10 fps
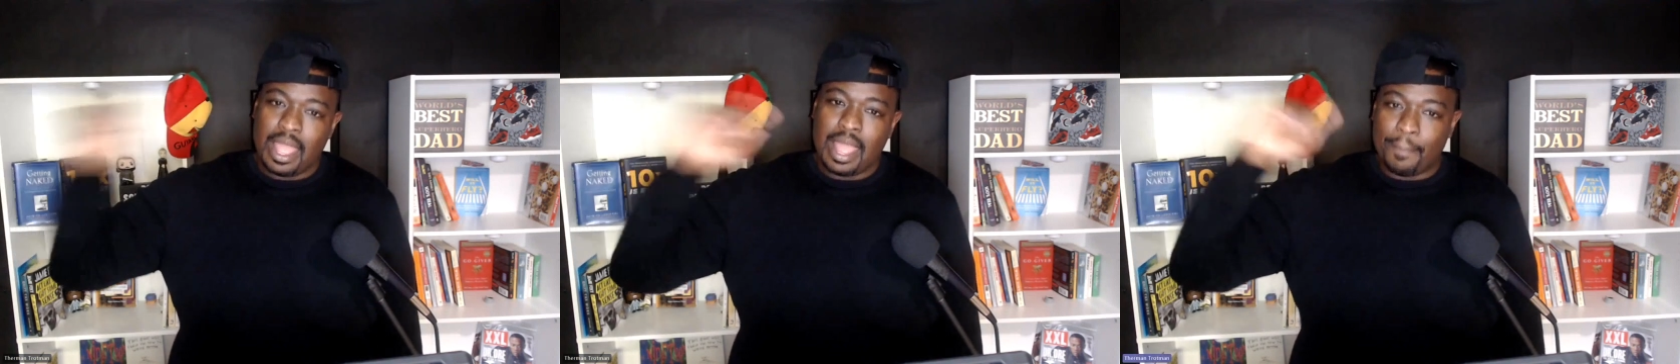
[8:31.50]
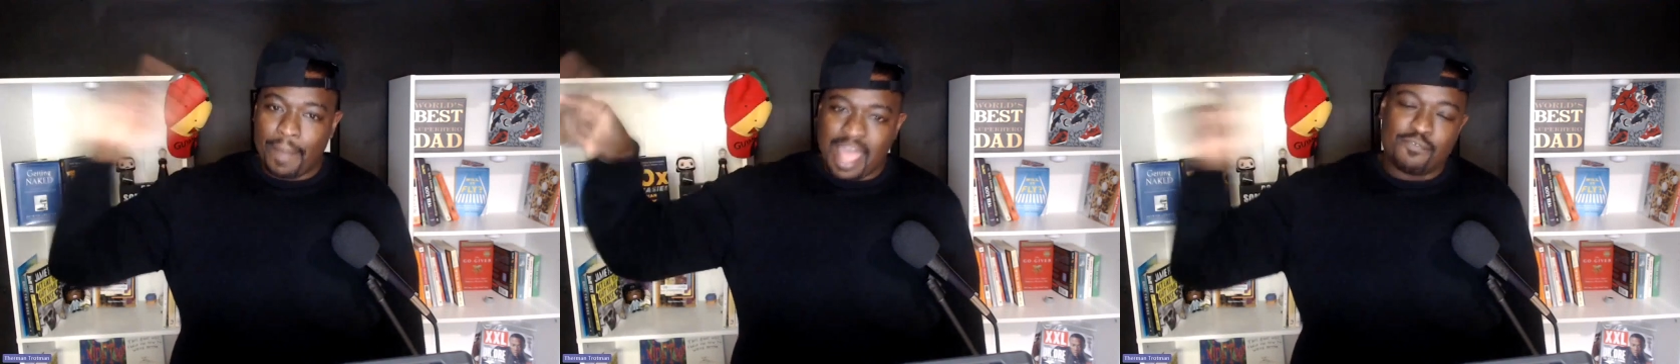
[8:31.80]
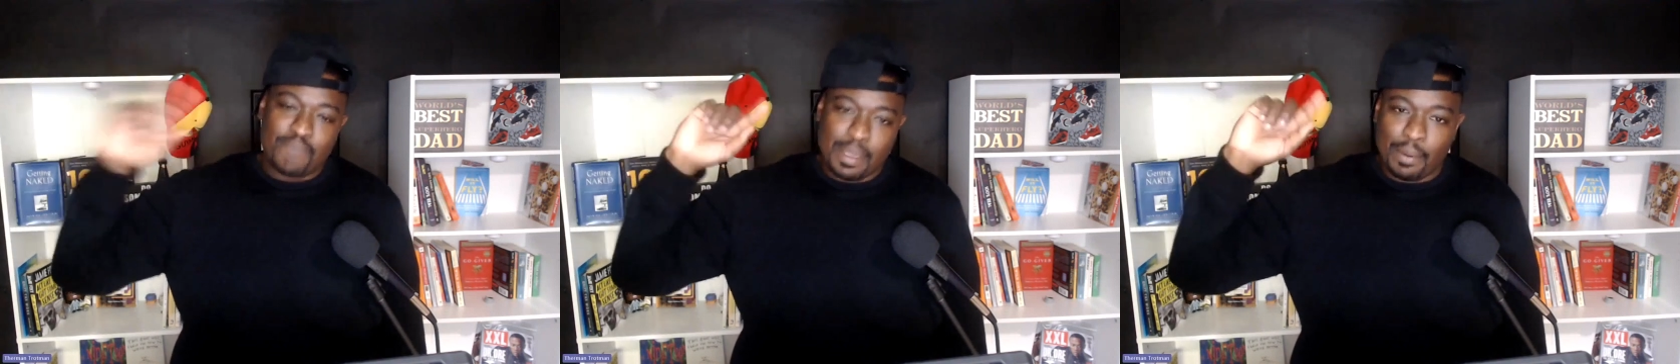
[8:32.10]
and
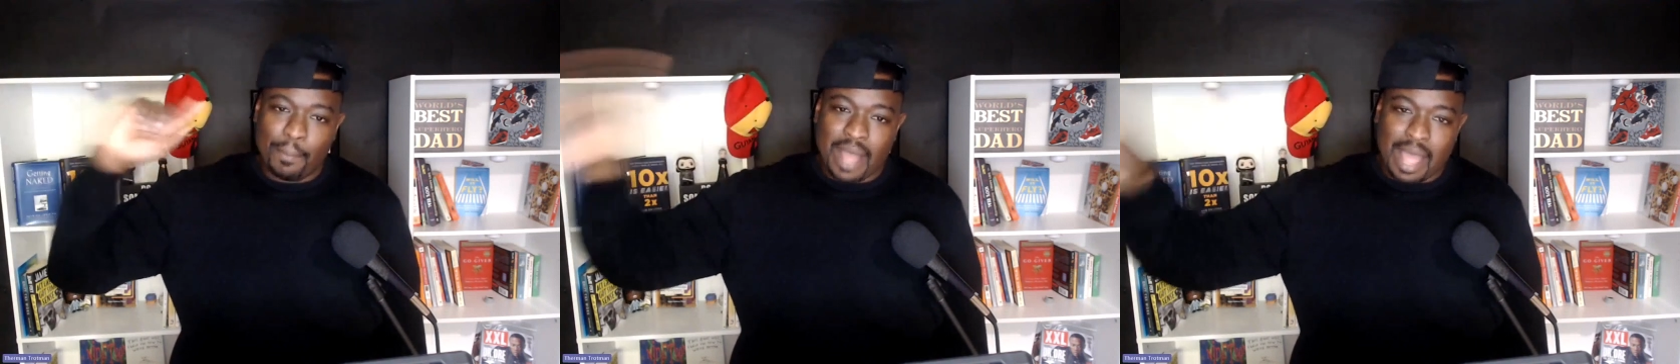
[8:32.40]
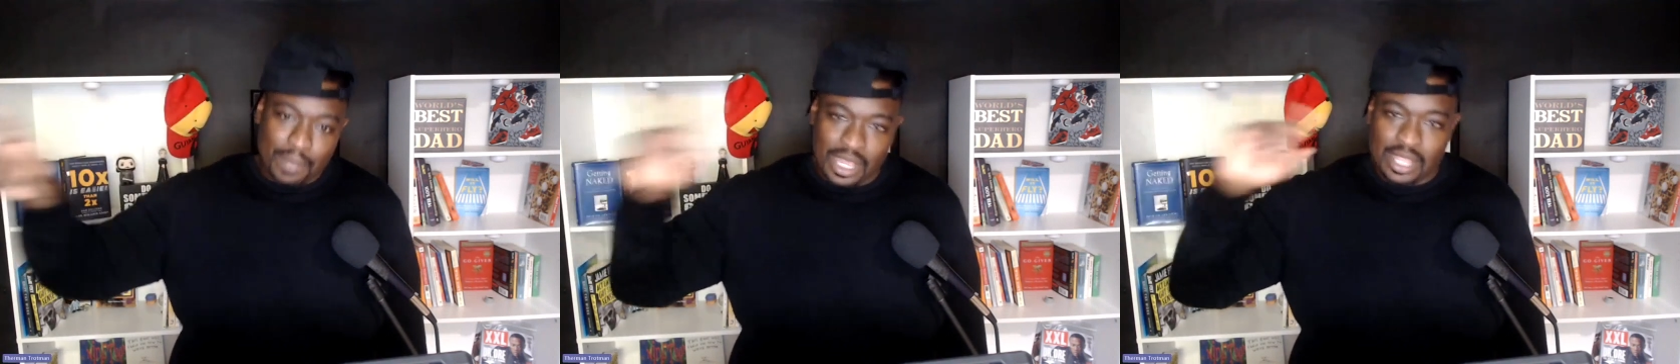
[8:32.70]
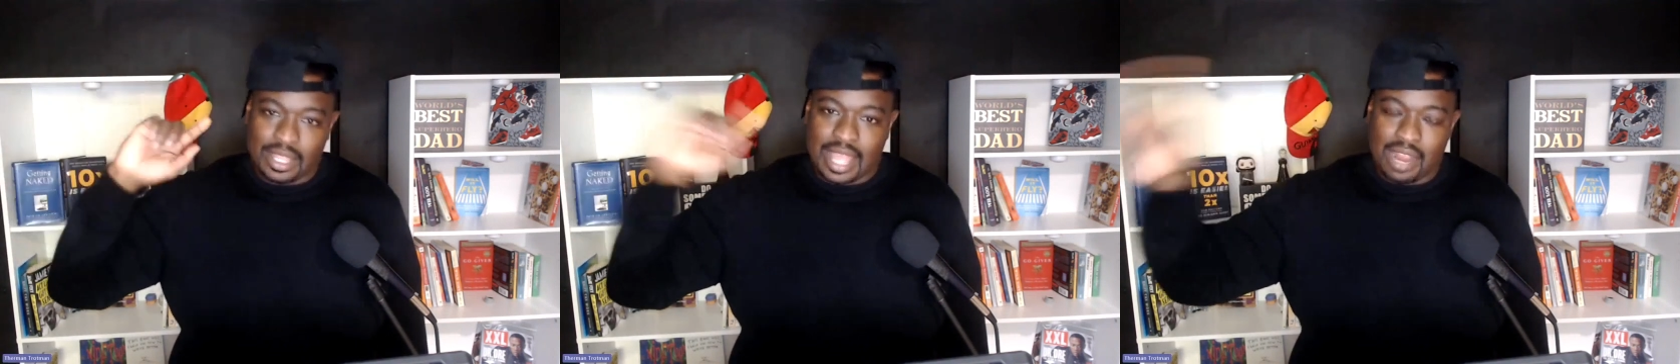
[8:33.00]
have people
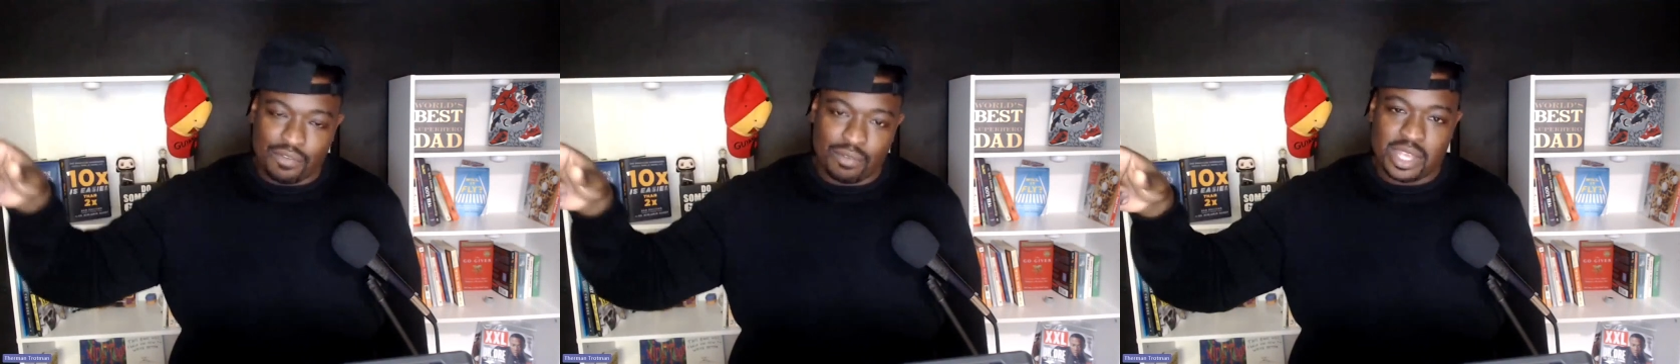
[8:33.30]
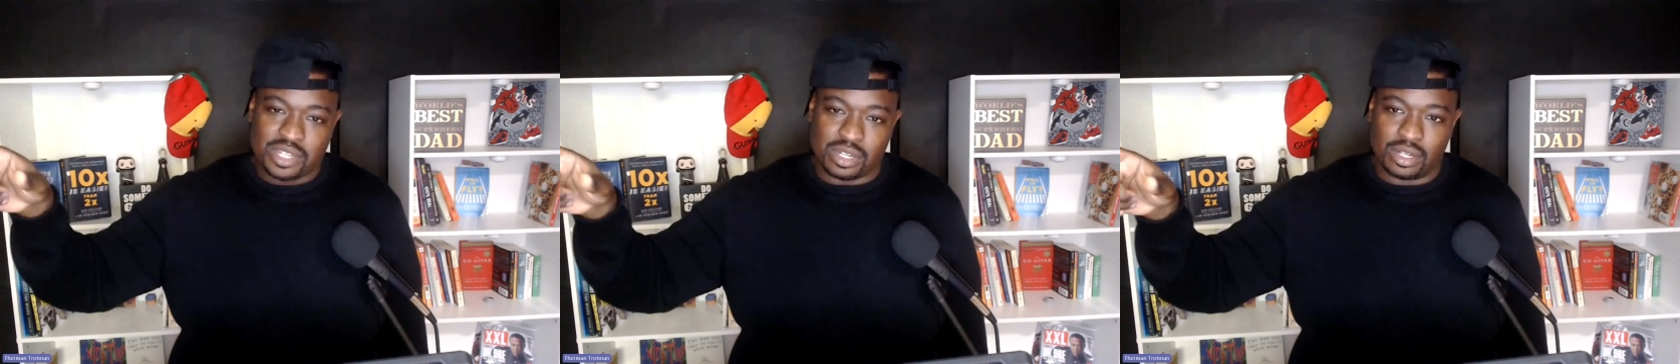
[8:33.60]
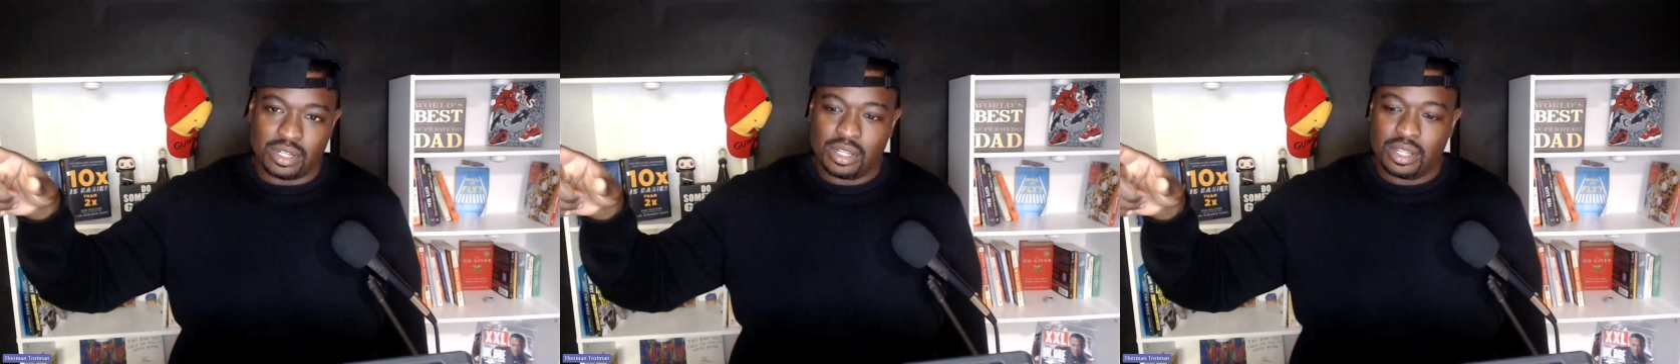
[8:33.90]
populate that information.